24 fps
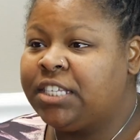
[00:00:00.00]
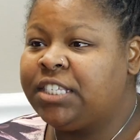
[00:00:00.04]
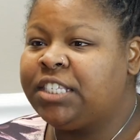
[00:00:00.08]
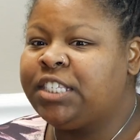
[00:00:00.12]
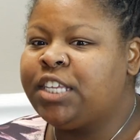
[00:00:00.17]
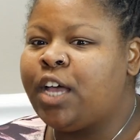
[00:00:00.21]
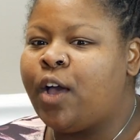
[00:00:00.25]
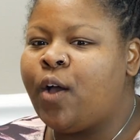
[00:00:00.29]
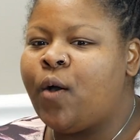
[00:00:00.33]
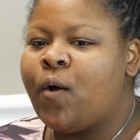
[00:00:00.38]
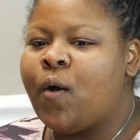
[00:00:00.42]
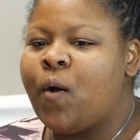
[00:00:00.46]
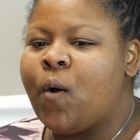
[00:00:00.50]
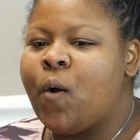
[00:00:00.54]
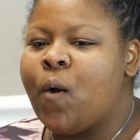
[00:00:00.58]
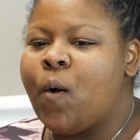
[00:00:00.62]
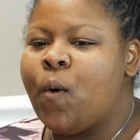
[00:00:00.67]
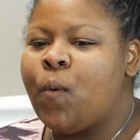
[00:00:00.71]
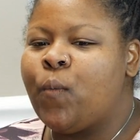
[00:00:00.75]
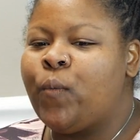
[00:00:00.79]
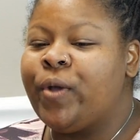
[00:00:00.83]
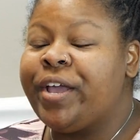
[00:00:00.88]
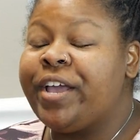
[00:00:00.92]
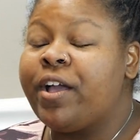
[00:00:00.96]
So
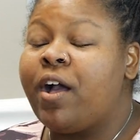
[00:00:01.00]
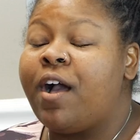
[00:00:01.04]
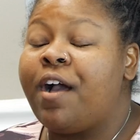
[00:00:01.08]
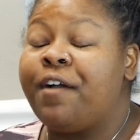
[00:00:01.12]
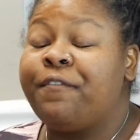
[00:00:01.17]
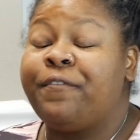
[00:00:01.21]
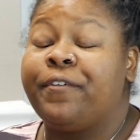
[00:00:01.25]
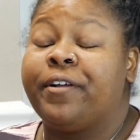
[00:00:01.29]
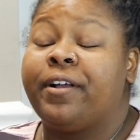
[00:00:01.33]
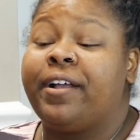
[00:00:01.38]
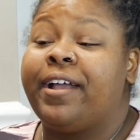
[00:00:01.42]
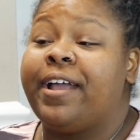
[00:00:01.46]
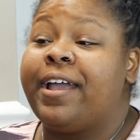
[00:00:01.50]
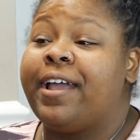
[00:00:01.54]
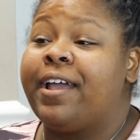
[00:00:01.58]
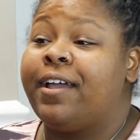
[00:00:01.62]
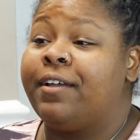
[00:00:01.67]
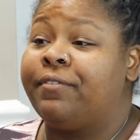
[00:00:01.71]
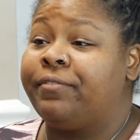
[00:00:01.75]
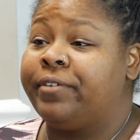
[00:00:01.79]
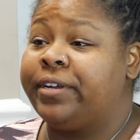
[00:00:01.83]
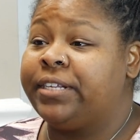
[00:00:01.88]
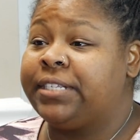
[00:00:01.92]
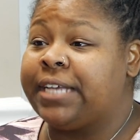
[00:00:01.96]
we offer
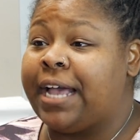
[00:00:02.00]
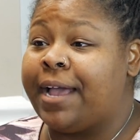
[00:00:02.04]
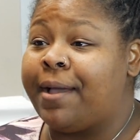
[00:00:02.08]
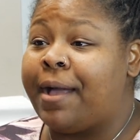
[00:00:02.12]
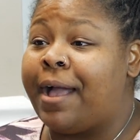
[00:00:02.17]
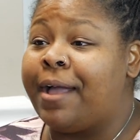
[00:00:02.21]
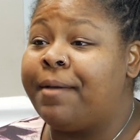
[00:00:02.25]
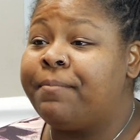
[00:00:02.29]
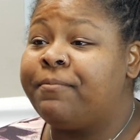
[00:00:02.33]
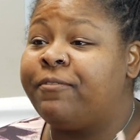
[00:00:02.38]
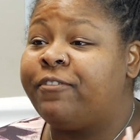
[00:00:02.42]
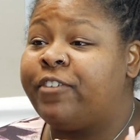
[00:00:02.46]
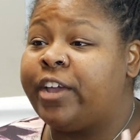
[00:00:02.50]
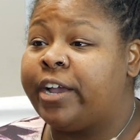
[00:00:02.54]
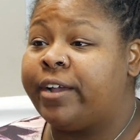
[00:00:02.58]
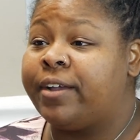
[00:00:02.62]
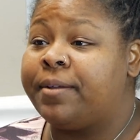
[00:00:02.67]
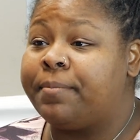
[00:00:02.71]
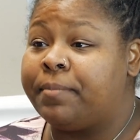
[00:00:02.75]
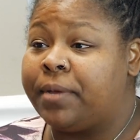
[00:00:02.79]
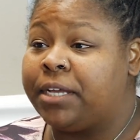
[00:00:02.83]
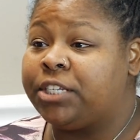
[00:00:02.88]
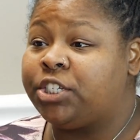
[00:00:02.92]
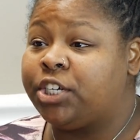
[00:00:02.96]
every type. I'm
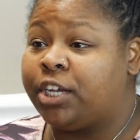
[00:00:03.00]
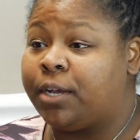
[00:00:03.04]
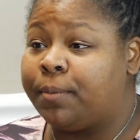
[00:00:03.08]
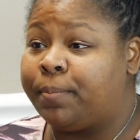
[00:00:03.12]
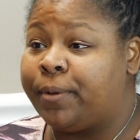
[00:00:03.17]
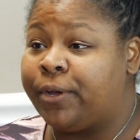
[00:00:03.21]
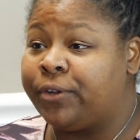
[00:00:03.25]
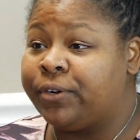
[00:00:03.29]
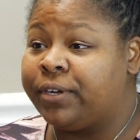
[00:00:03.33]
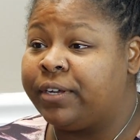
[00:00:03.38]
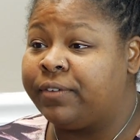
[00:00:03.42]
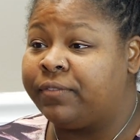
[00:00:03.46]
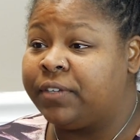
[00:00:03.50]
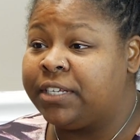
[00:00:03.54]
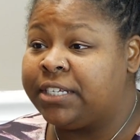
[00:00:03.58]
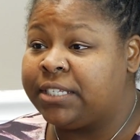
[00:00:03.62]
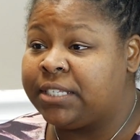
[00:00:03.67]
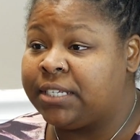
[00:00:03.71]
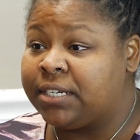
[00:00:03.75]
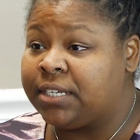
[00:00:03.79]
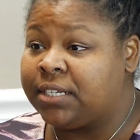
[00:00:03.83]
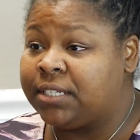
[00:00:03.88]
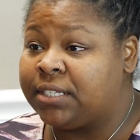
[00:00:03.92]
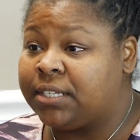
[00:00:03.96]
very much a component of
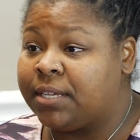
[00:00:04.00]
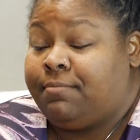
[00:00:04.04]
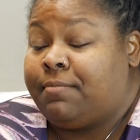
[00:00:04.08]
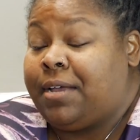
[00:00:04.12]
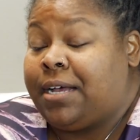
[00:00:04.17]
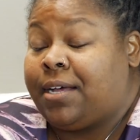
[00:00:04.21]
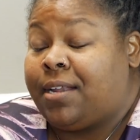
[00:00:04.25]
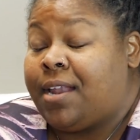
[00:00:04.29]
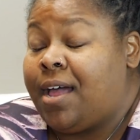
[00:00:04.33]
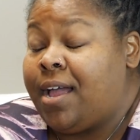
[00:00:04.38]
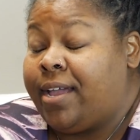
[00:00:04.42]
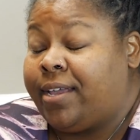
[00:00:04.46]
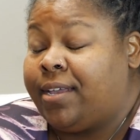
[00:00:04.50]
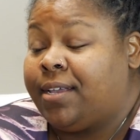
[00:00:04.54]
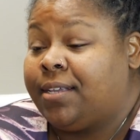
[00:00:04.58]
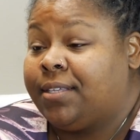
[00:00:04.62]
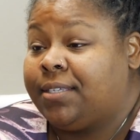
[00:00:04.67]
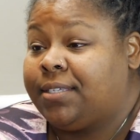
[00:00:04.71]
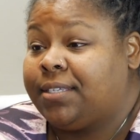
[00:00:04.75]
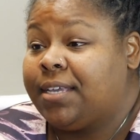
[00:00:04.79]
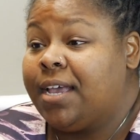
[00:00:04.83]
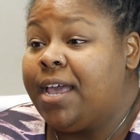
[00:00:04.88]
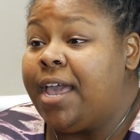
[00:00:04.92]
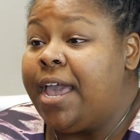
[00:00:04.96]
listening to my
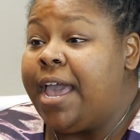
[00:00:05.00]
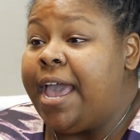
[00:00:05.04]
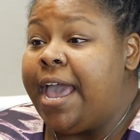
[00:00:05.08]
clients.